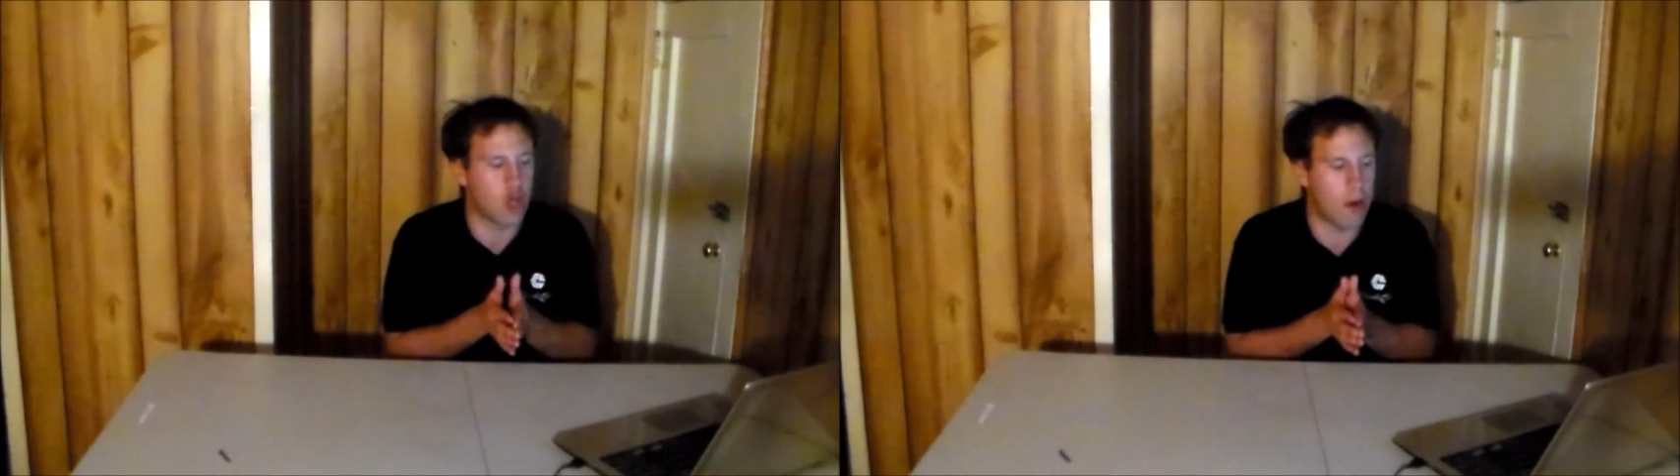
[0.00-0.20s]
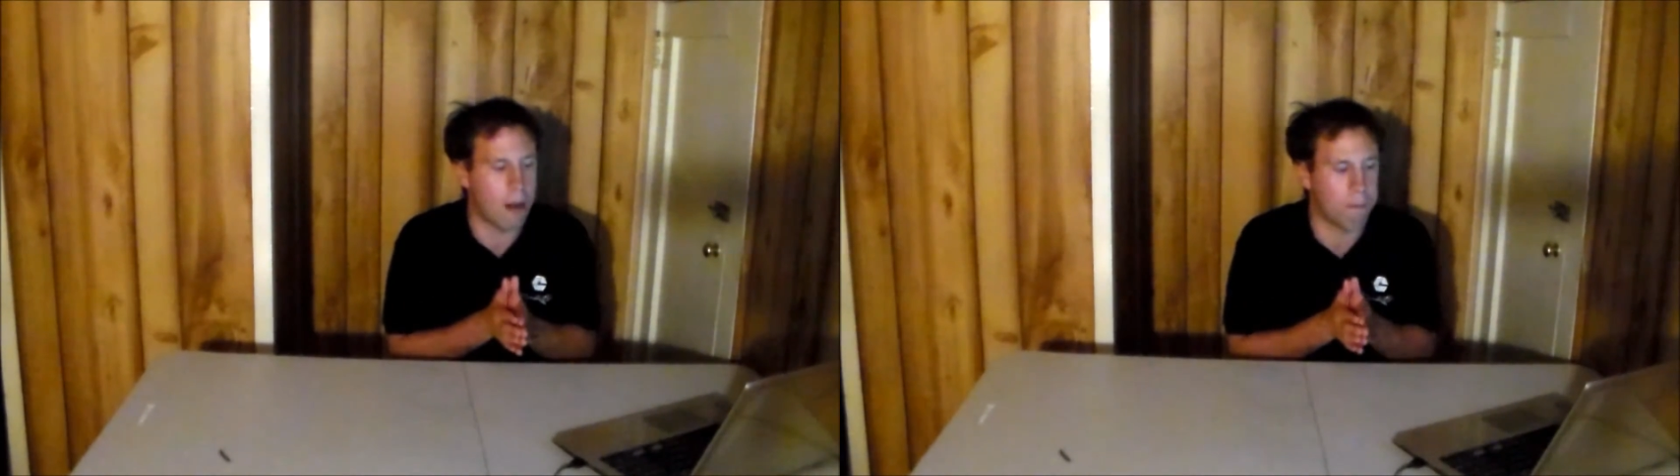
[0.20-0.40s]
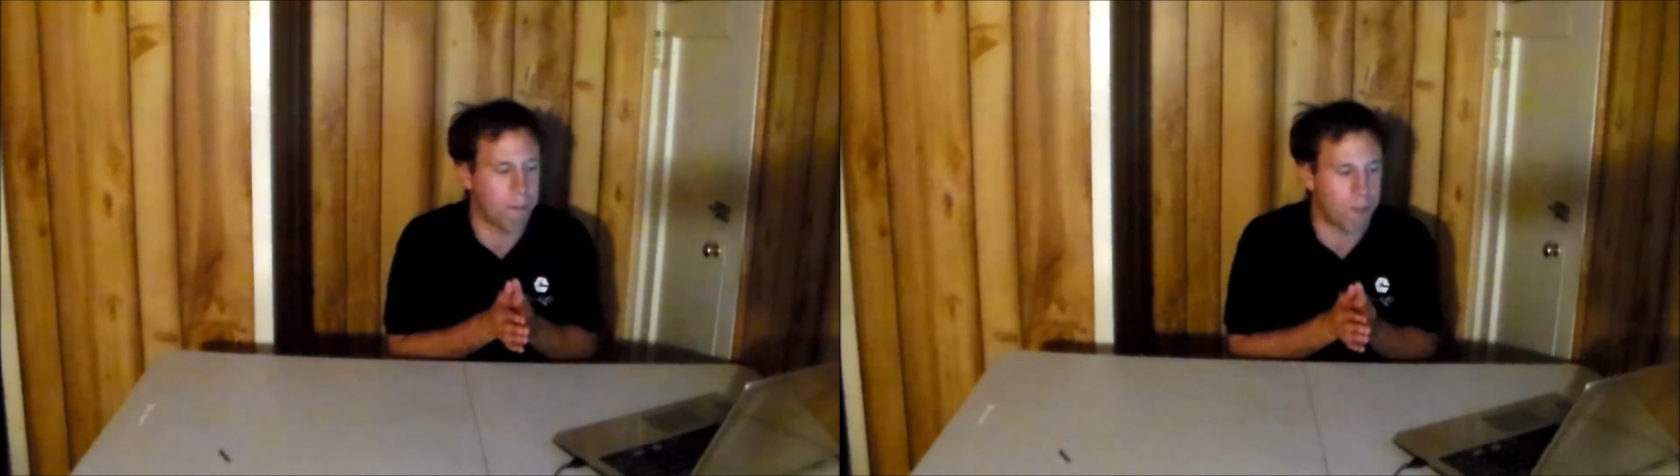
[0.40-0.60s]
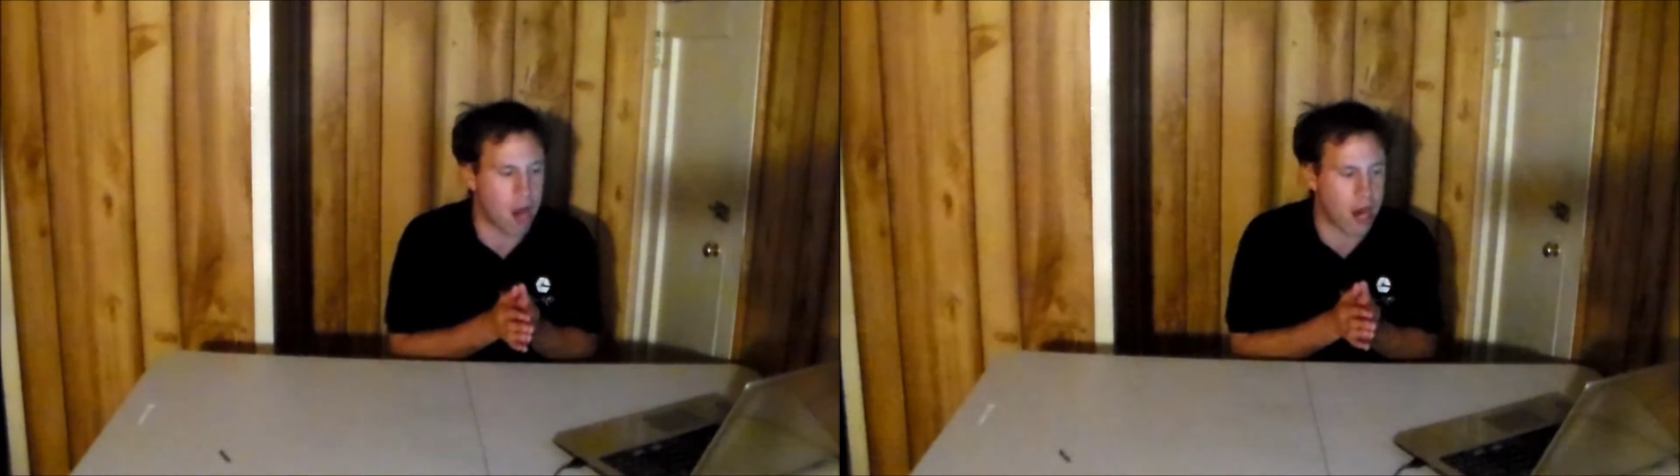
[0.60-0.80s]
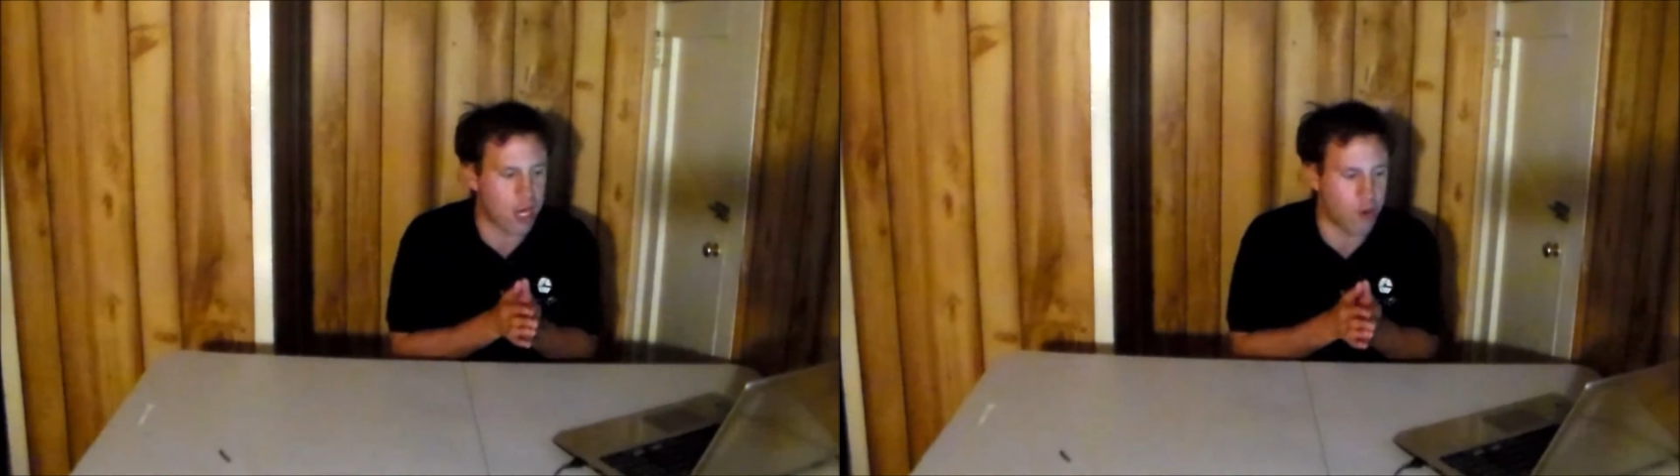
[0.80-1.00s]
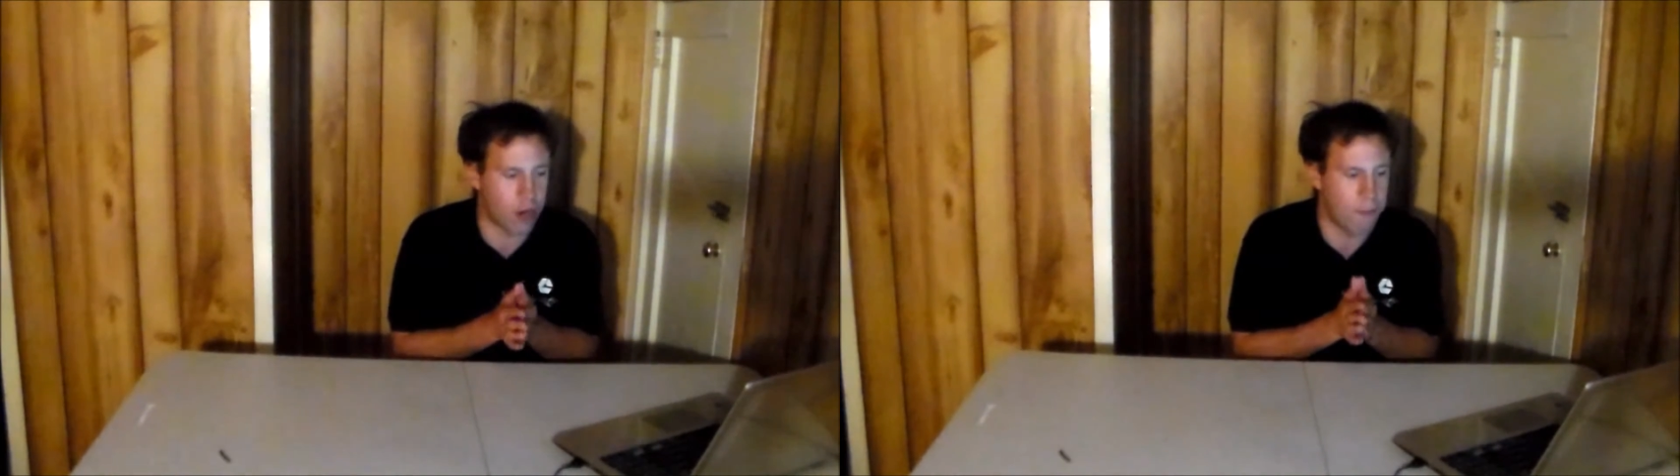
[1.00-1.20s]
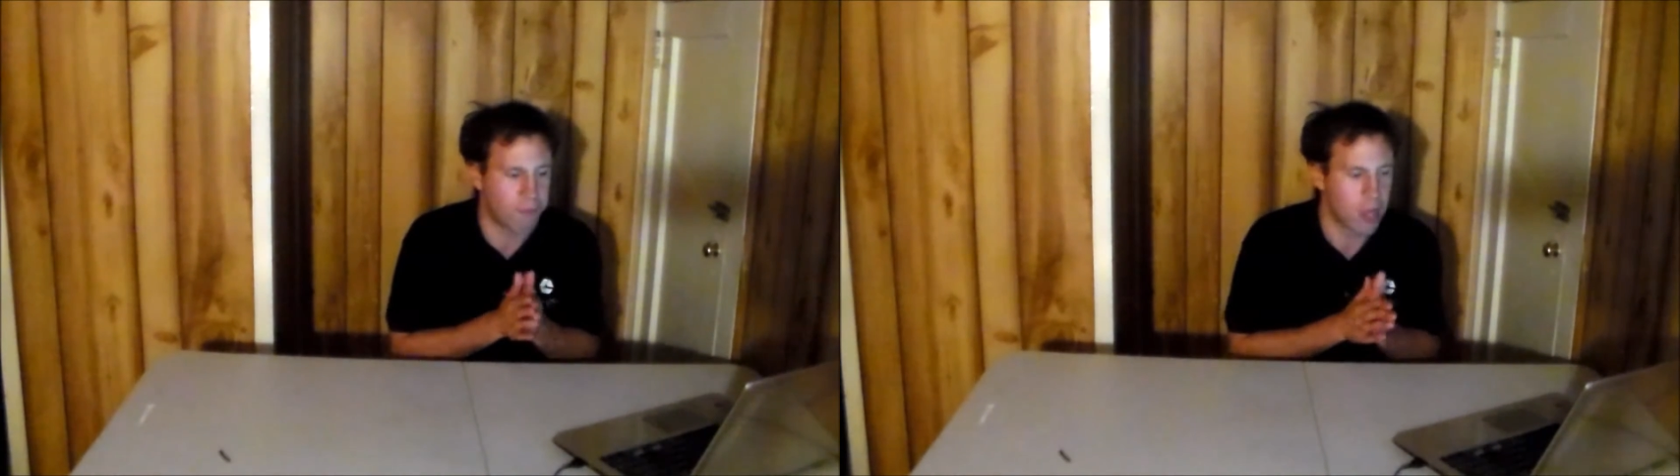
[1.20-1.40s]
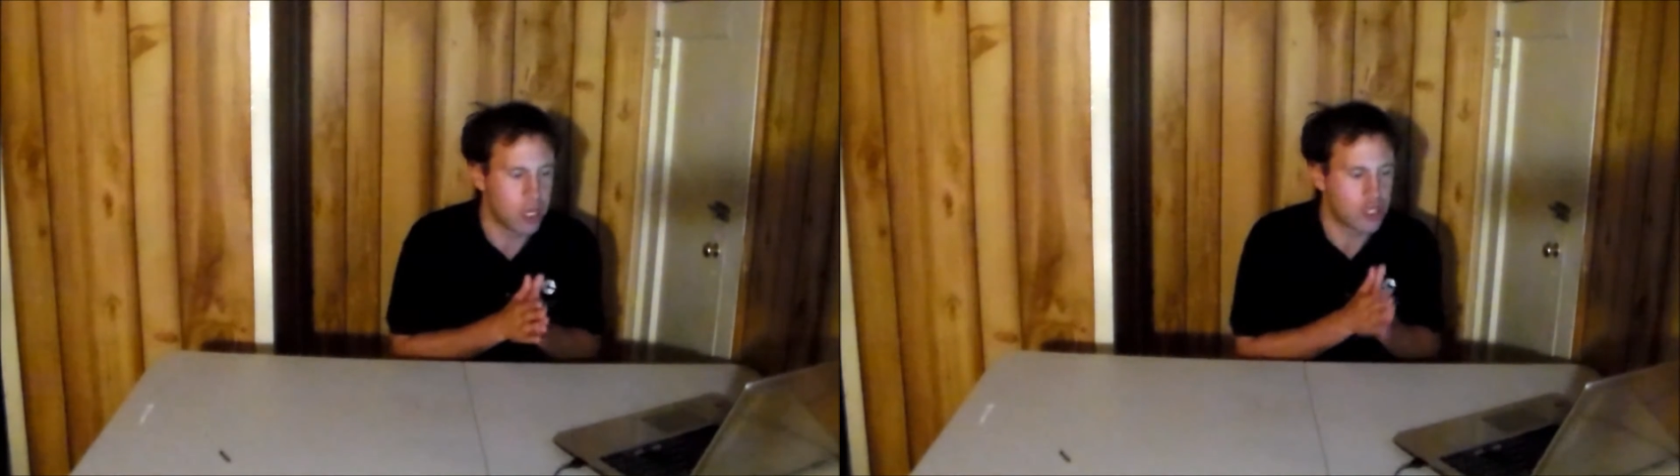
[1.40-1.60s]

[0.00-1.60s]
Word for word: doing parkour,